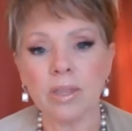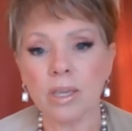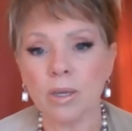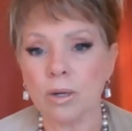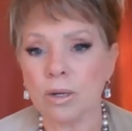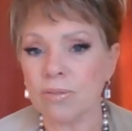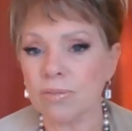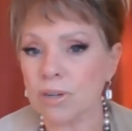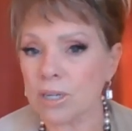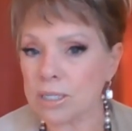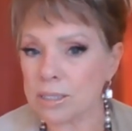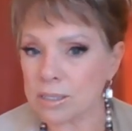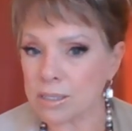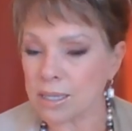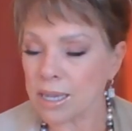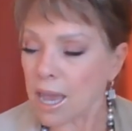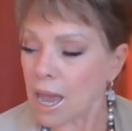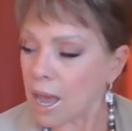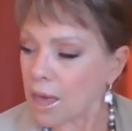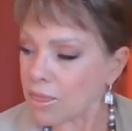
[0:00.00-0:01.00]
the universe
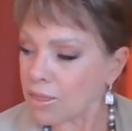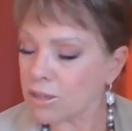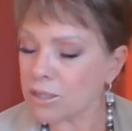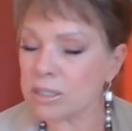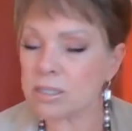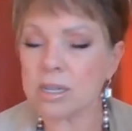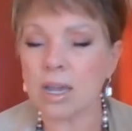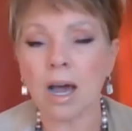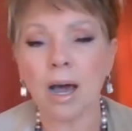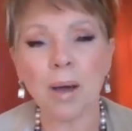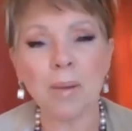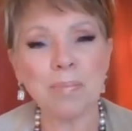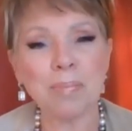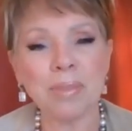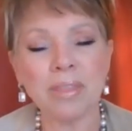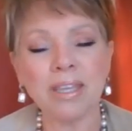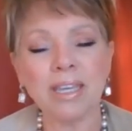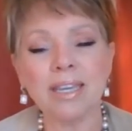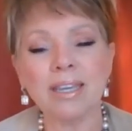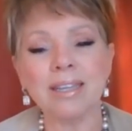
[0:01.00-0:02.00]
gathers up
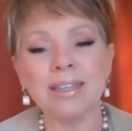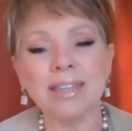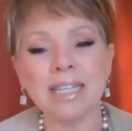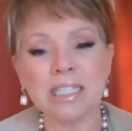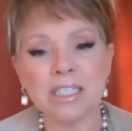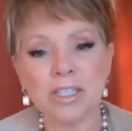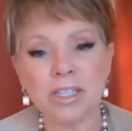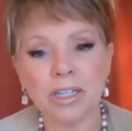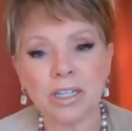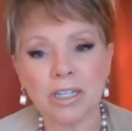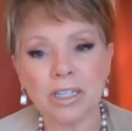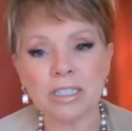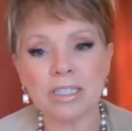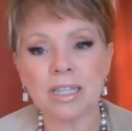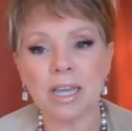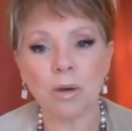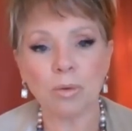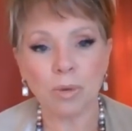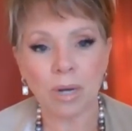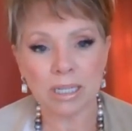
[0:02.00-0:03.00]
the listeners
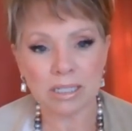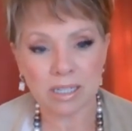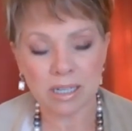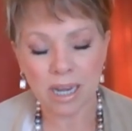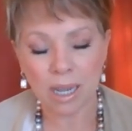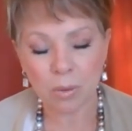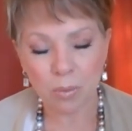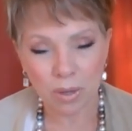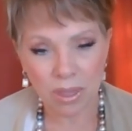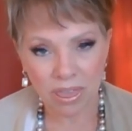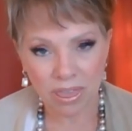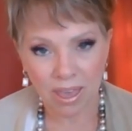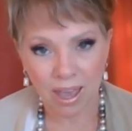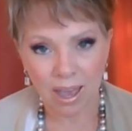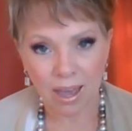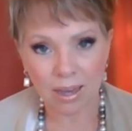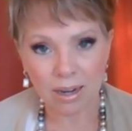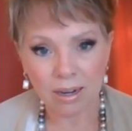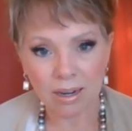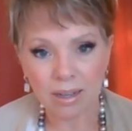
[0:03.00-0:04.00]
that resonate with
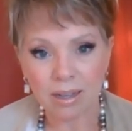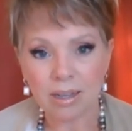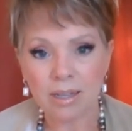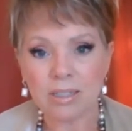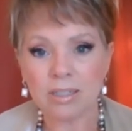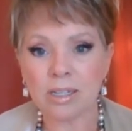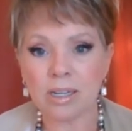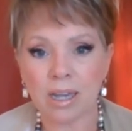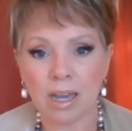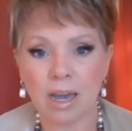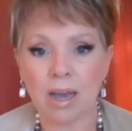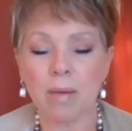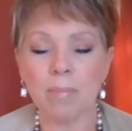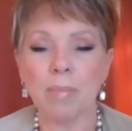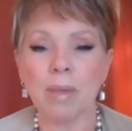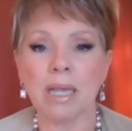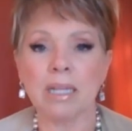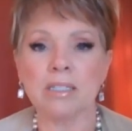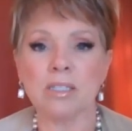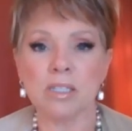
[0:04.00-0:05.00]
that to
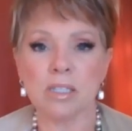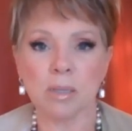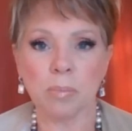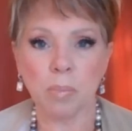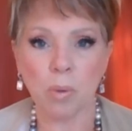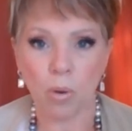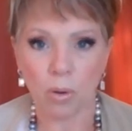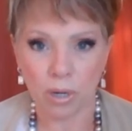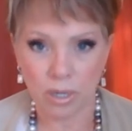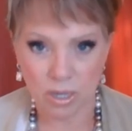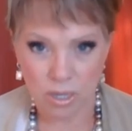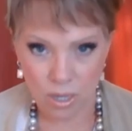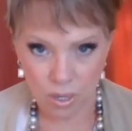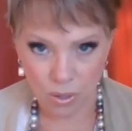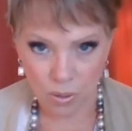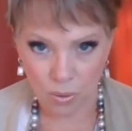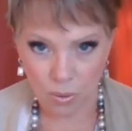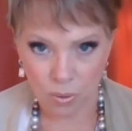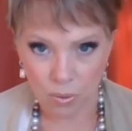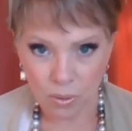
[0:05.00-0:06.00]
come and support
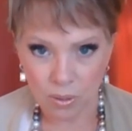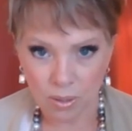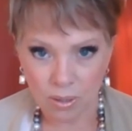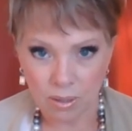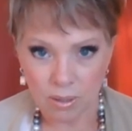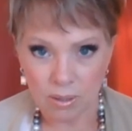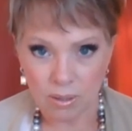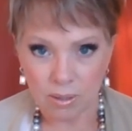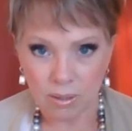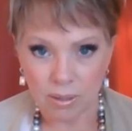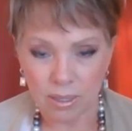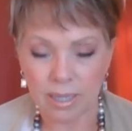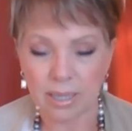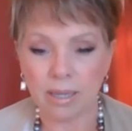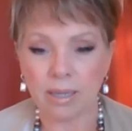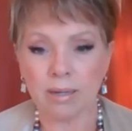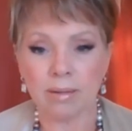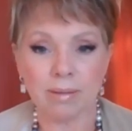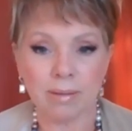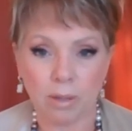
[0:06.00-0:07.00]
you
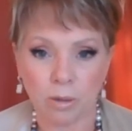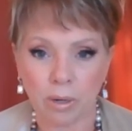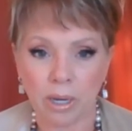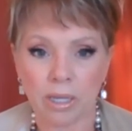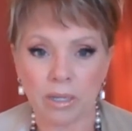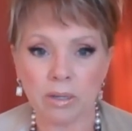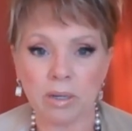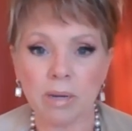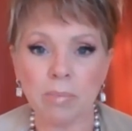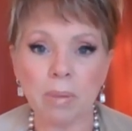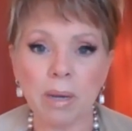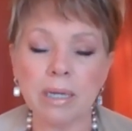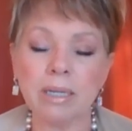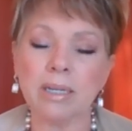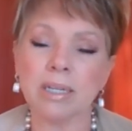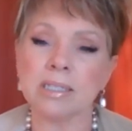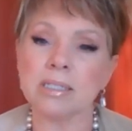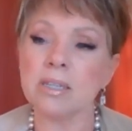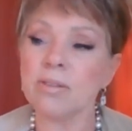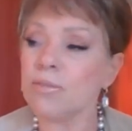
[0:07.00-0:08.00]
in greater
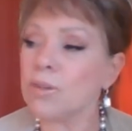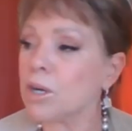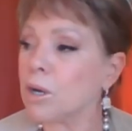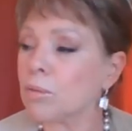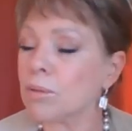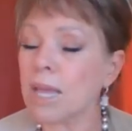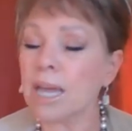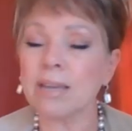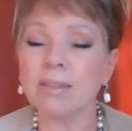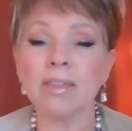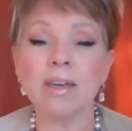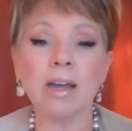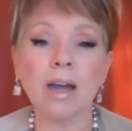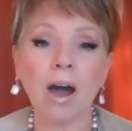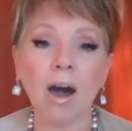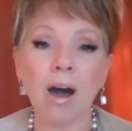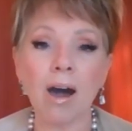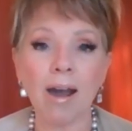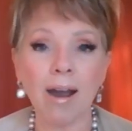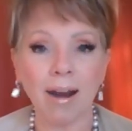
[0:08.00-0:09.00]
abundance. If you don't like the
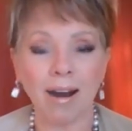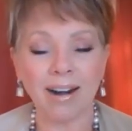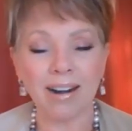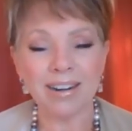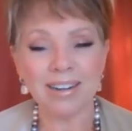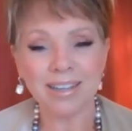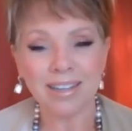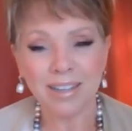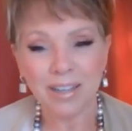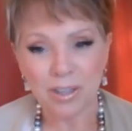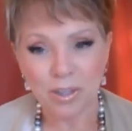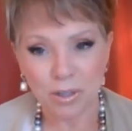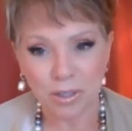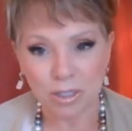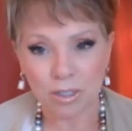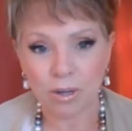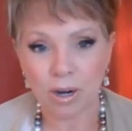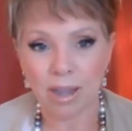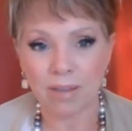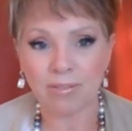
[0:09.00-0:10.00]
car you're
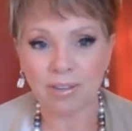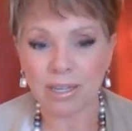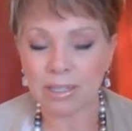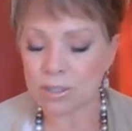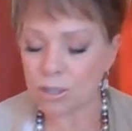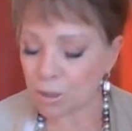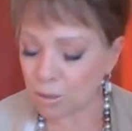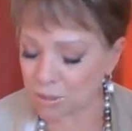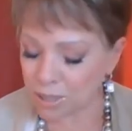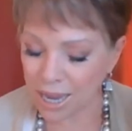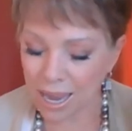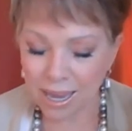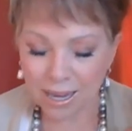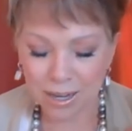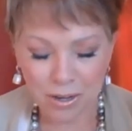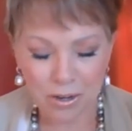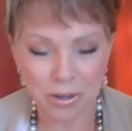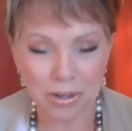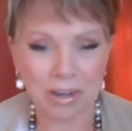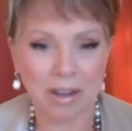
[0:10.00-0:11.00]
driving, don't
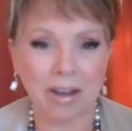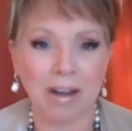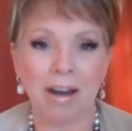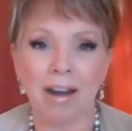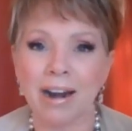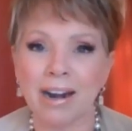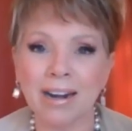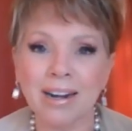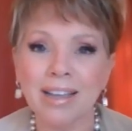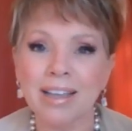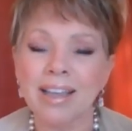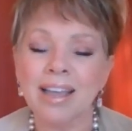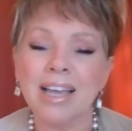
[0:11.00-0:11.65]
hate your car.